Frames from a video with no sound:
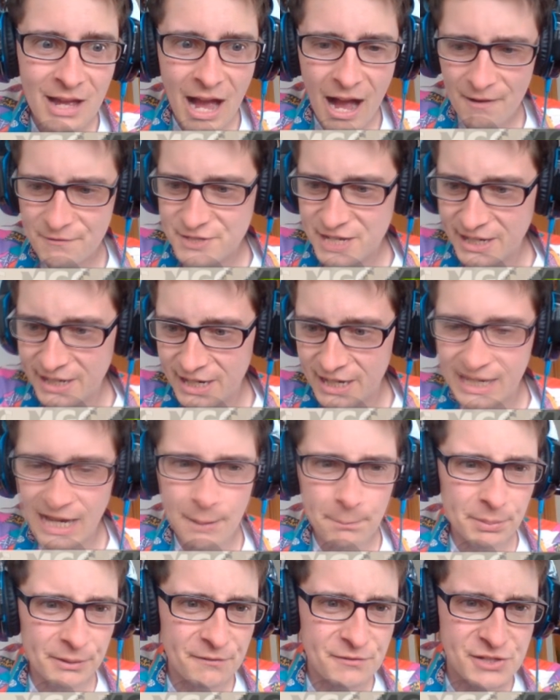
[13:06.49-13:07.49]
I've done it a
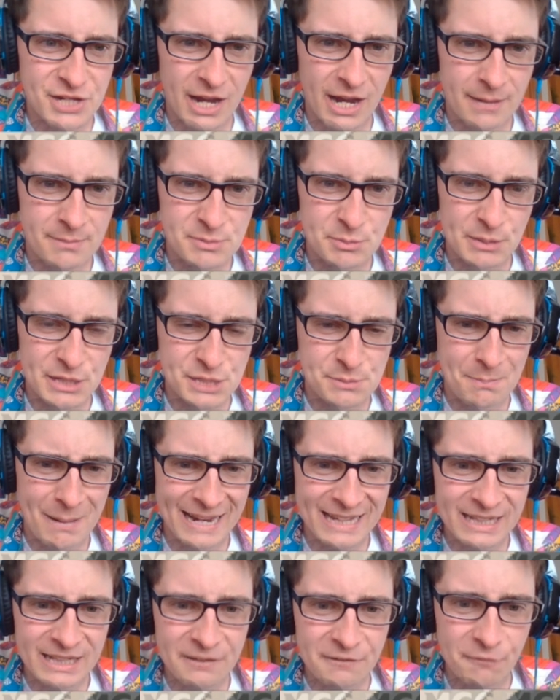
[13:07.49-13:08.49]
couple of times, but it's
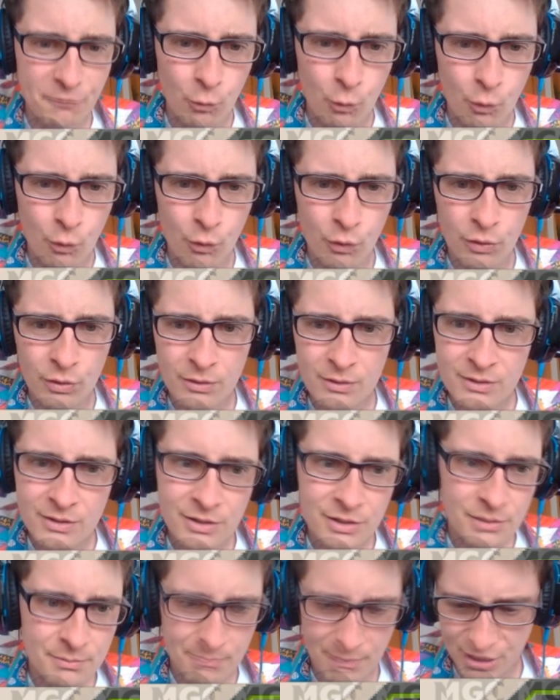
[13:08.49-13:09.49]
mainly for
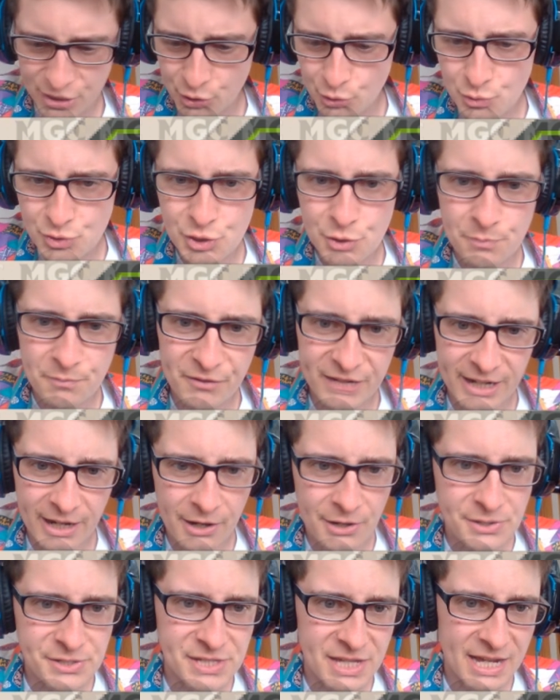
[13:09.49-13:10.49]
my YouTube
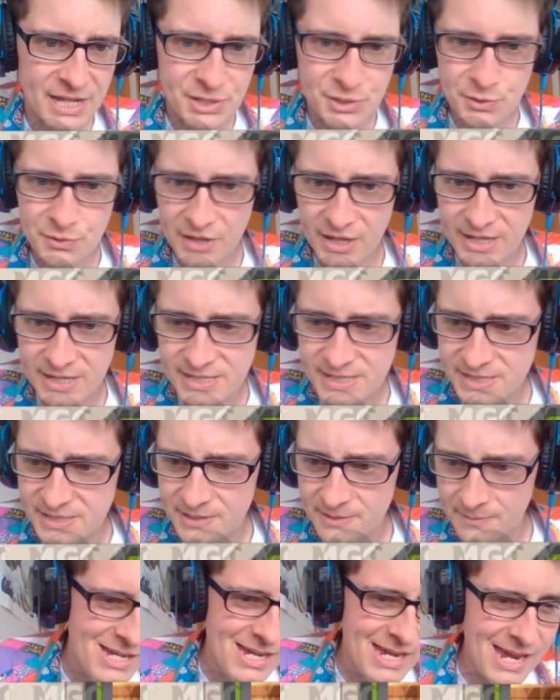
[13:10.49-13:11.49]
videos that I do this.
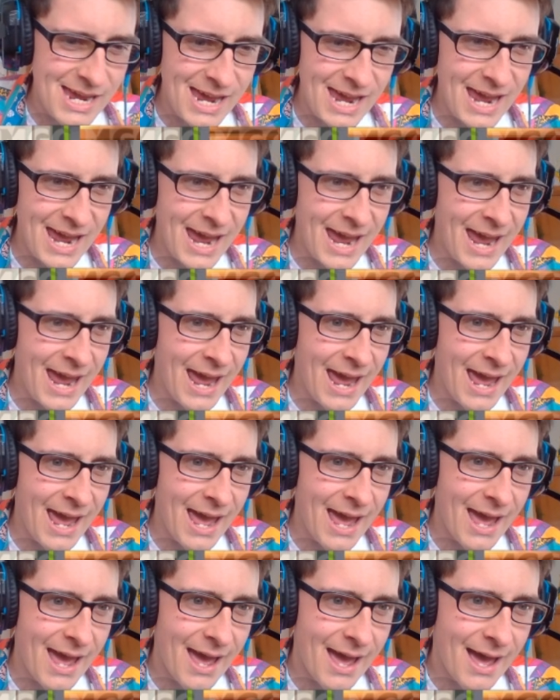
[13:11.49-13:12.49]

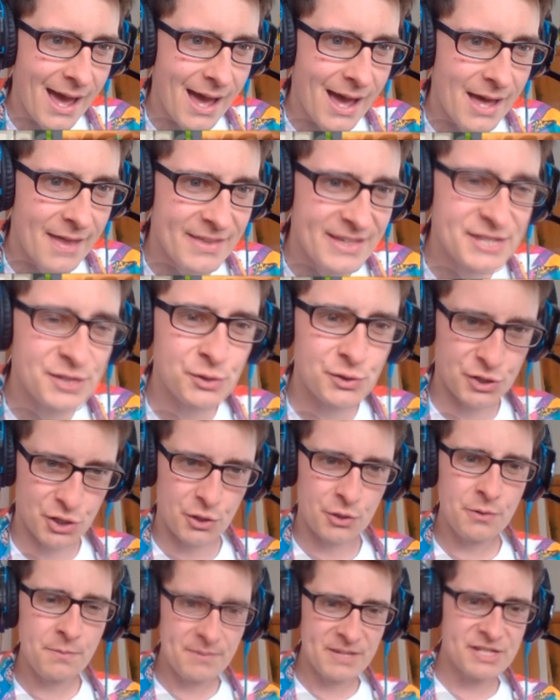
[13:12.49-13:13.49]
Yeah, this'll
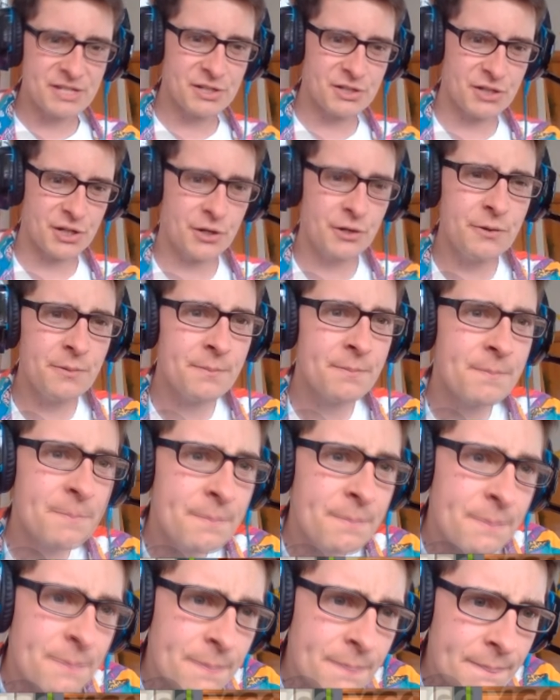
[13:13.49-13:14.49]
do. This'll do.
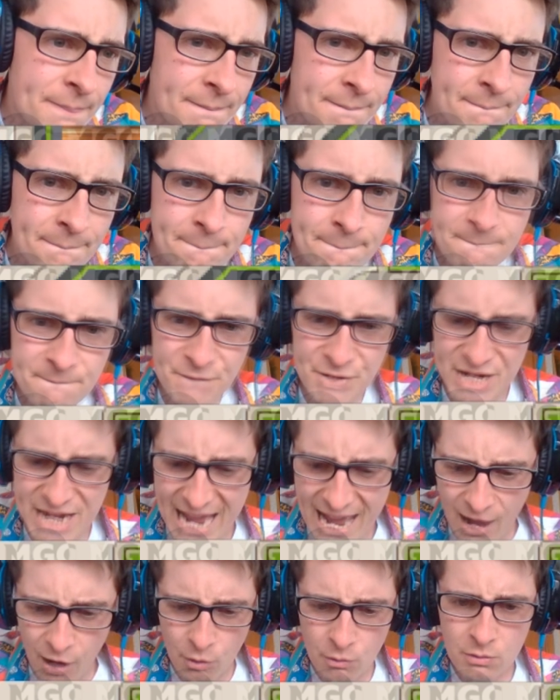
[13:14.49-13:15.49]
For
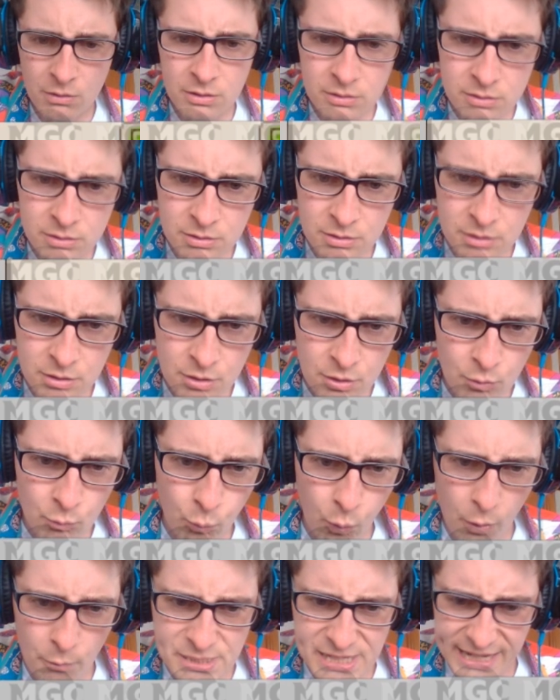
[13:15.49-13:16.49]
now,
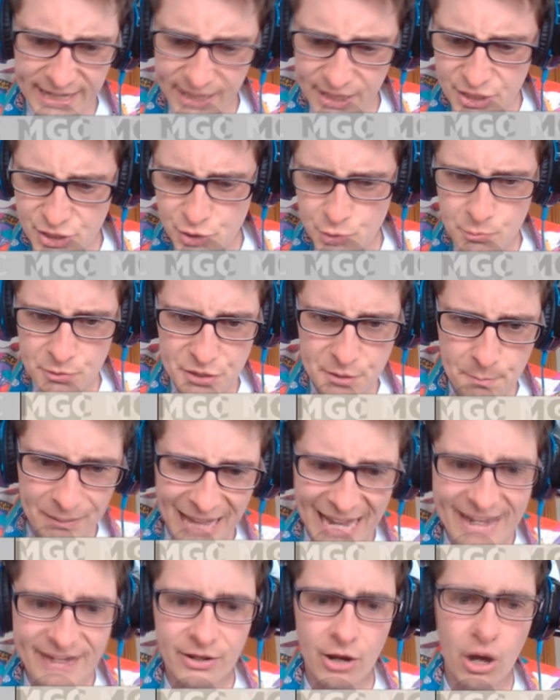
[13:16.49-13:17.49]
what was I going to do with the
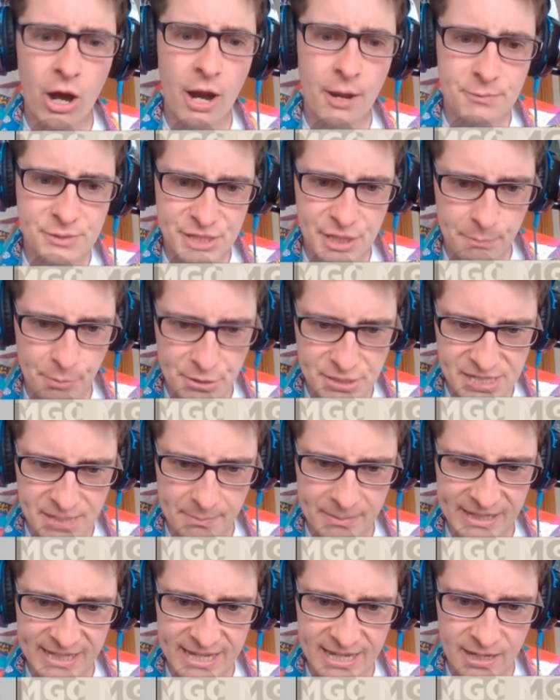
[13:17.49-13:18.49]
blade? Oh, I was going to put
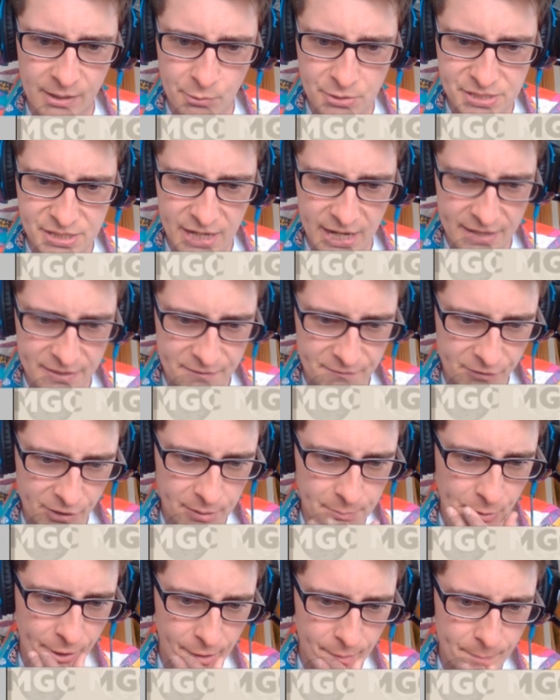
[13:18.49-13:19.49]
something here, wasn't I, at the very
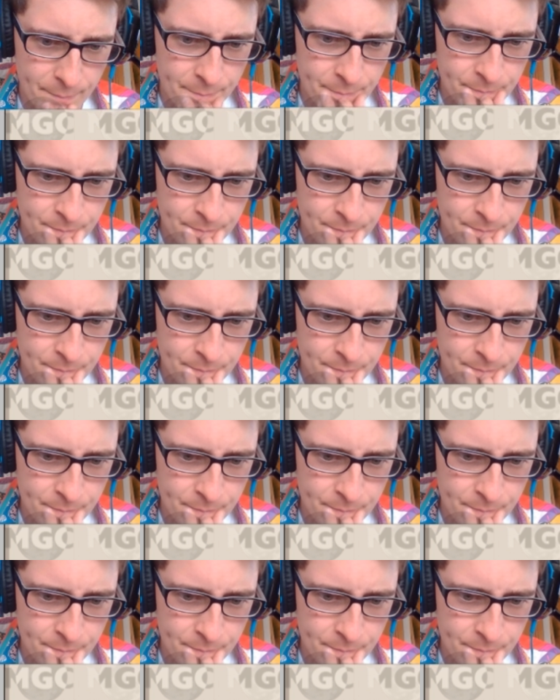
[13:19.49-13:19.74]
bottom?